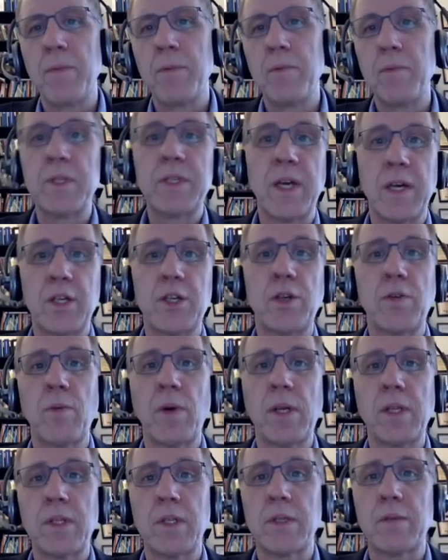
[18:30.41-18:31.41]
retention
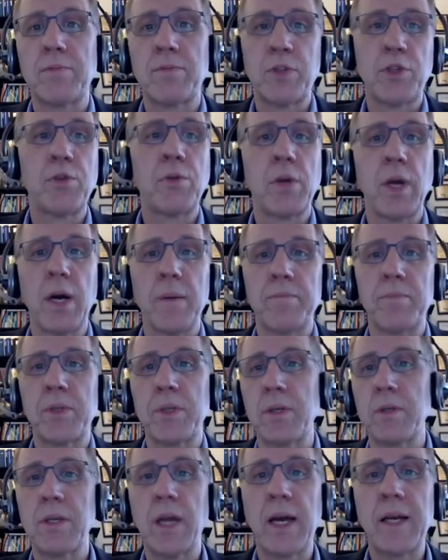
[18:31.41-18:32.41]
rates shoot up
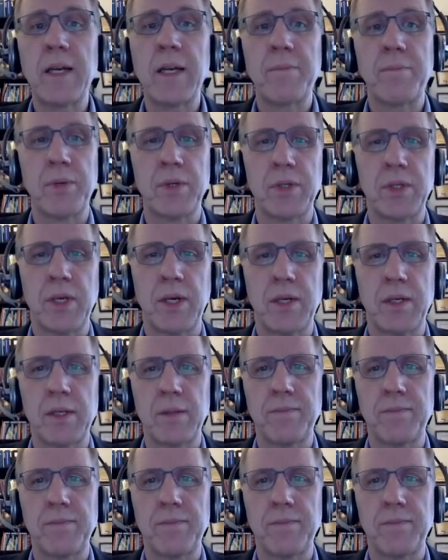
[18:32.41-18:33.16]
to 90%.